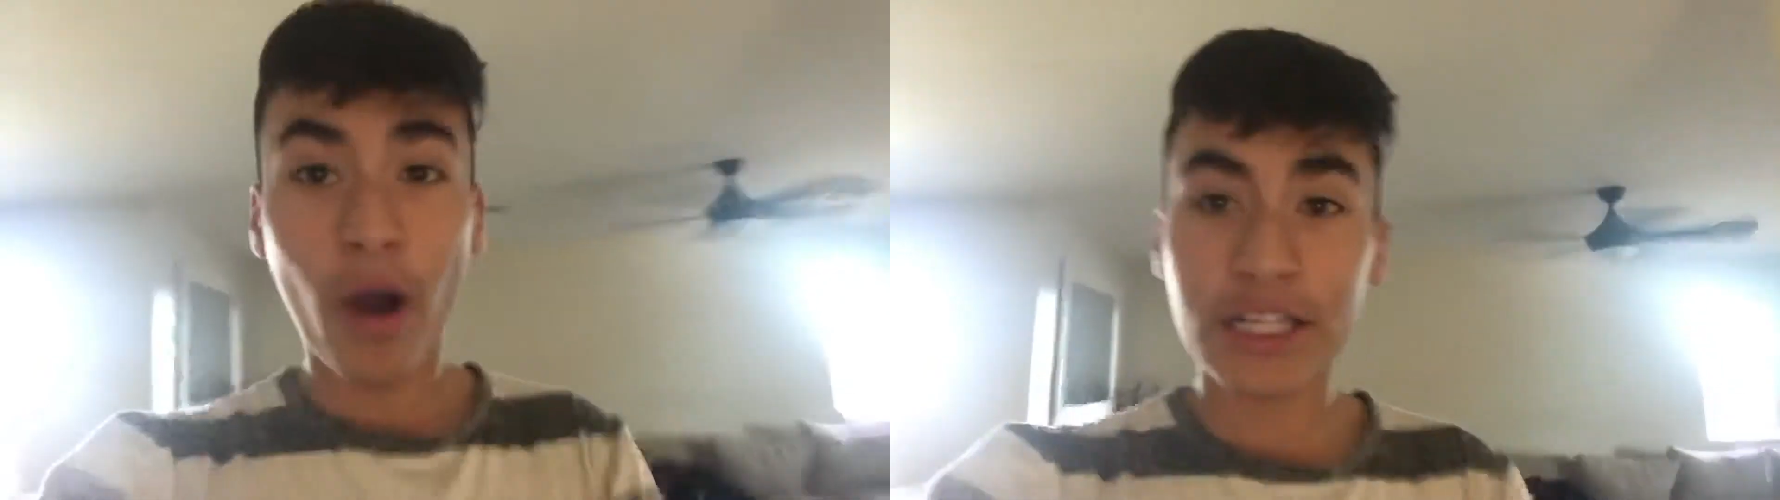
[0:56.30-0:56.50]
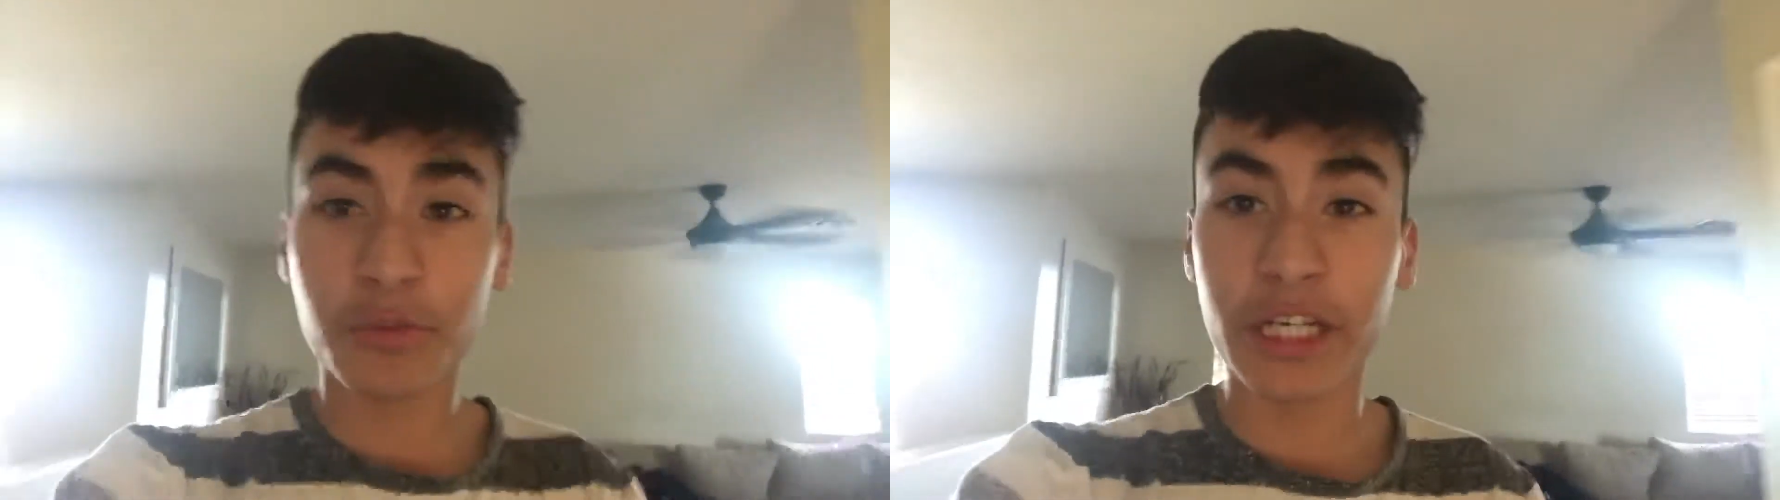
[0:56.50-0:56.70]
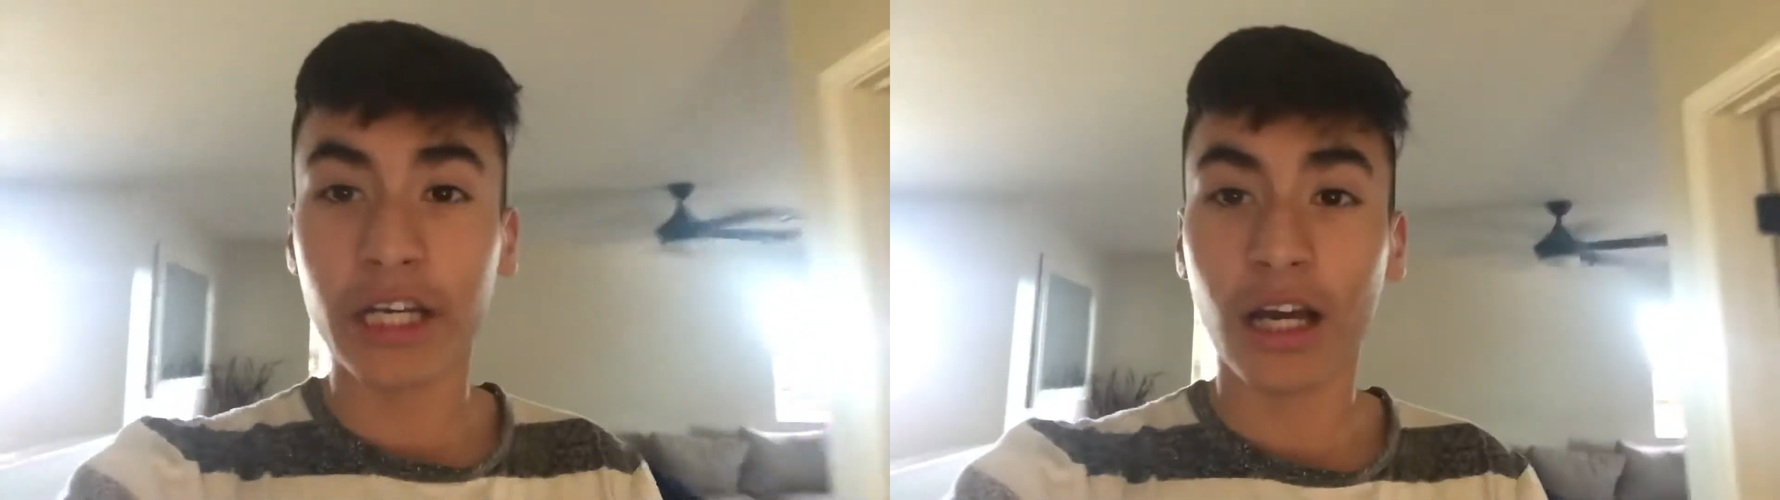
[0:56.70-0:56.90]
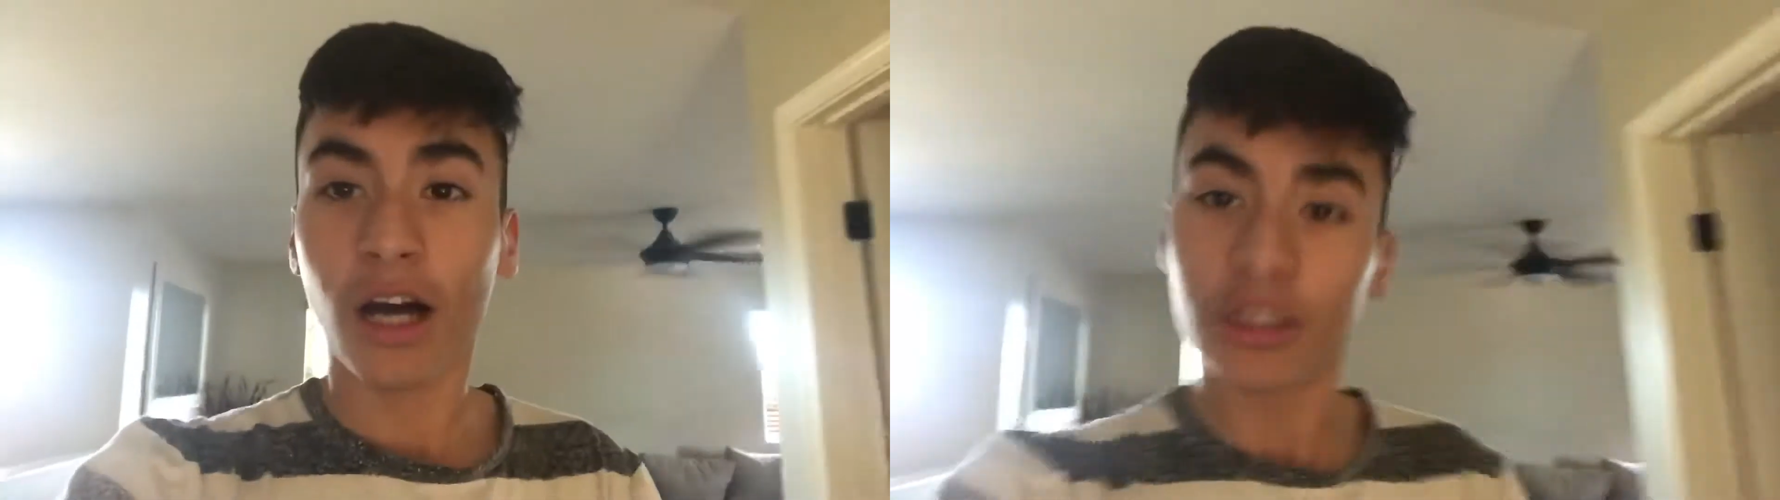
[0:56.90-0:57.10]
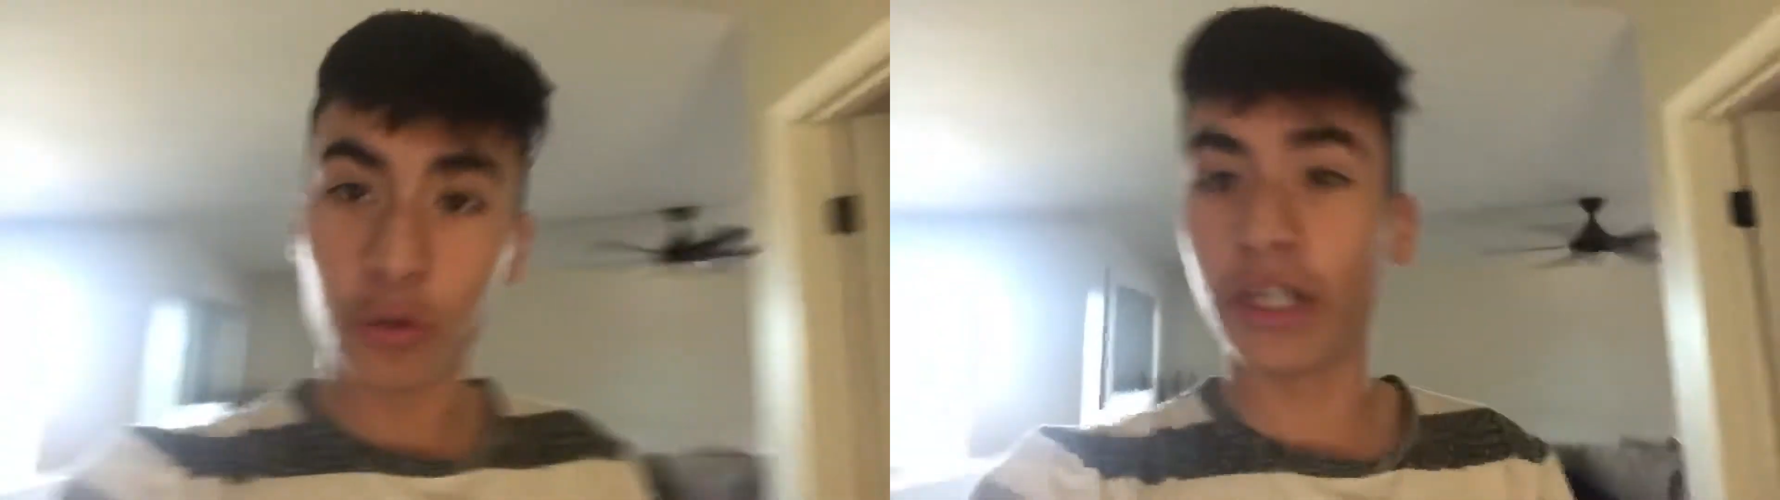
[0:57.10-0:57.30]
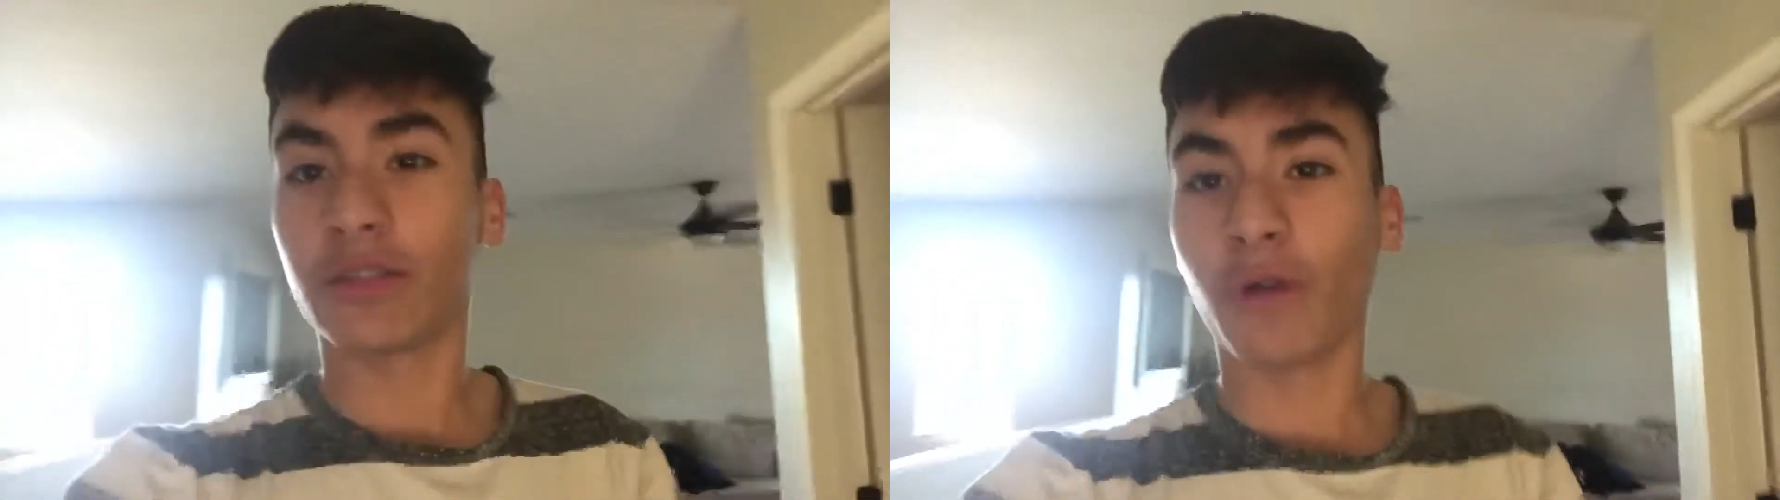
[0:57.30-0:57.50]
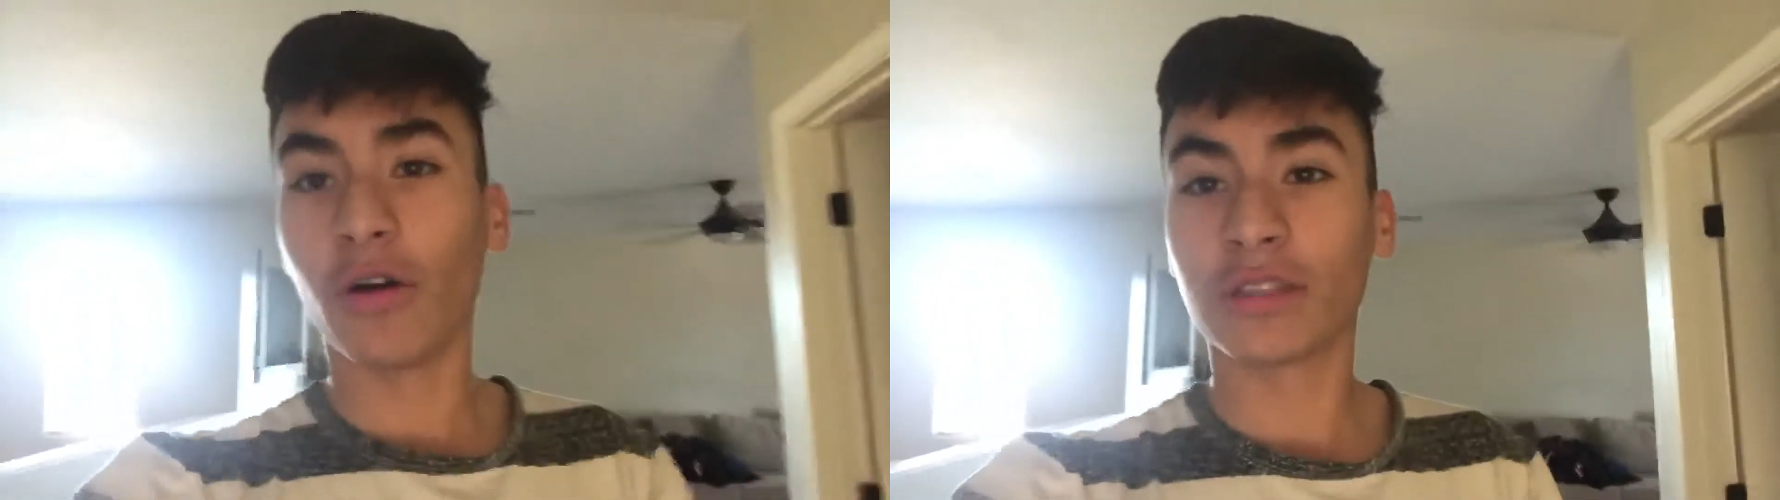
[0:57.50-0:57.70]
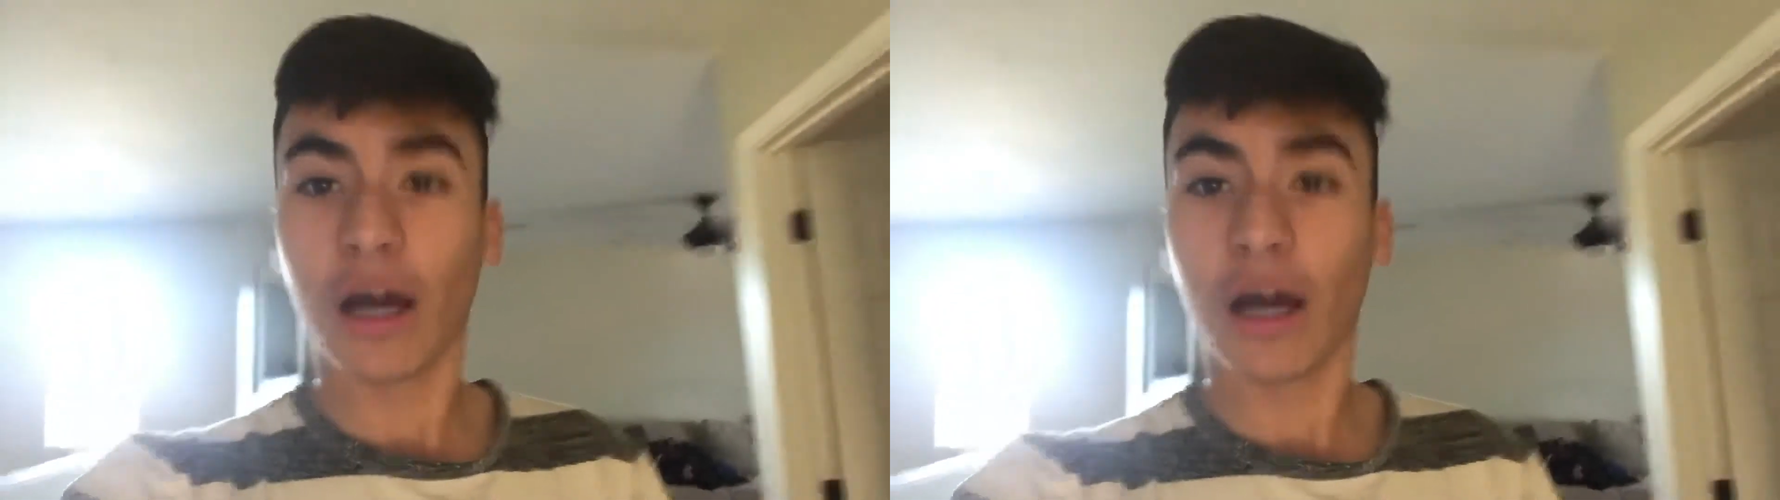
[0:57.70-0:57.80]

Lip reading: Watch me on Twitch, bro.